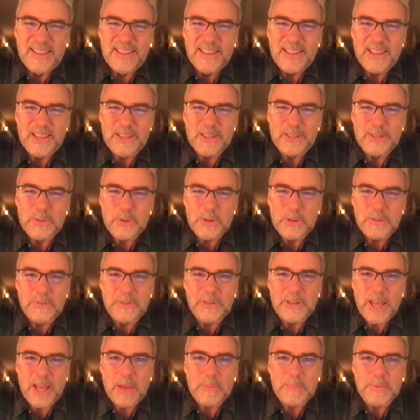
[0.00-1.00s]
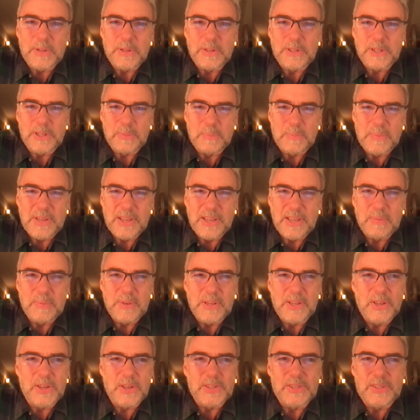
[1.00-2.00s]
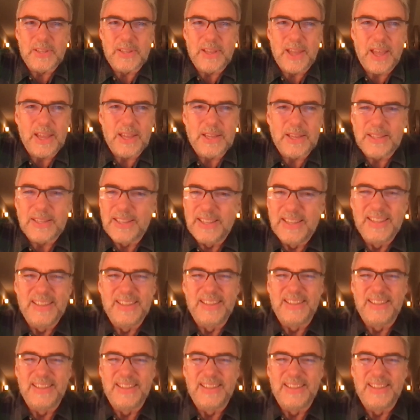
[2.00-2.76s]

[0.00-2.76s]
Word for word: uh, sort of phenomenal to me because I